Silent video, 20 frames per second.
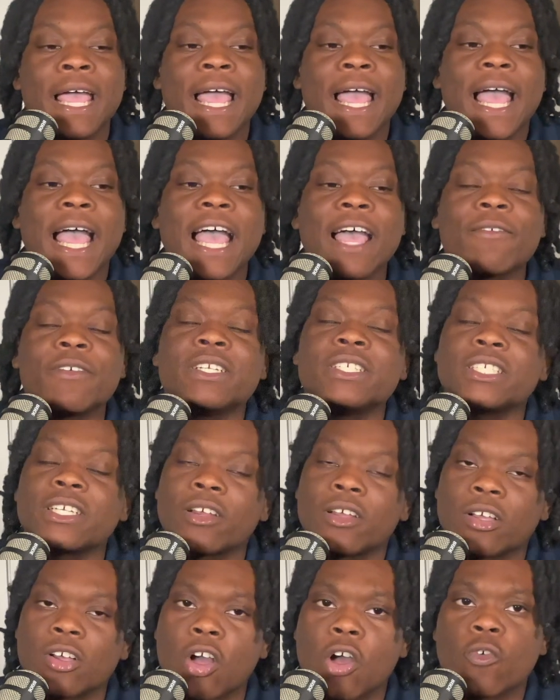having
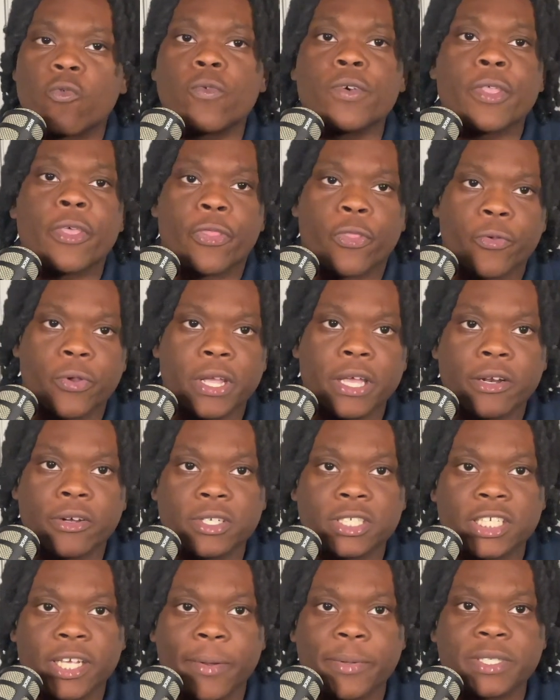Jared Goff with the three
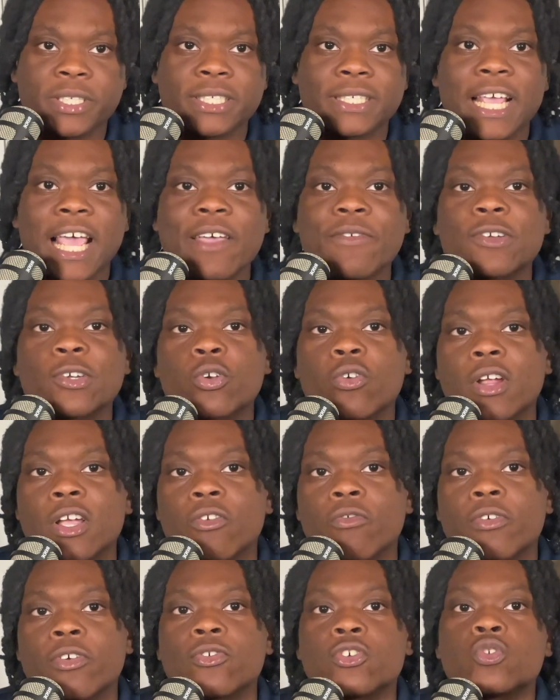interceptions, having Craig
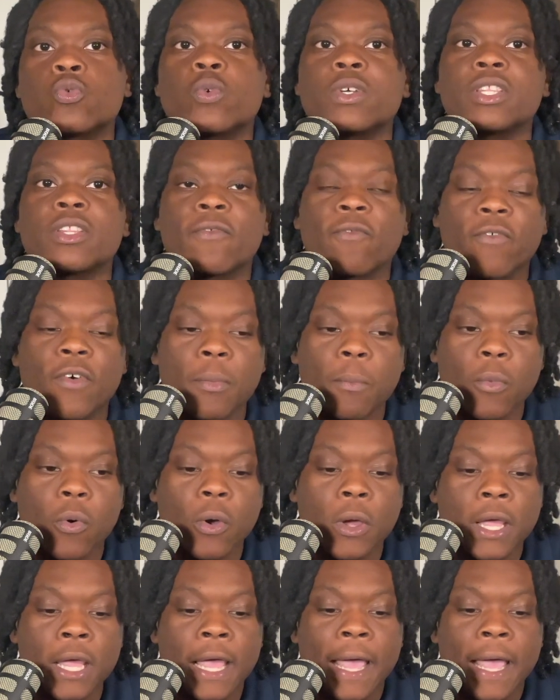Reynolds with the fumble,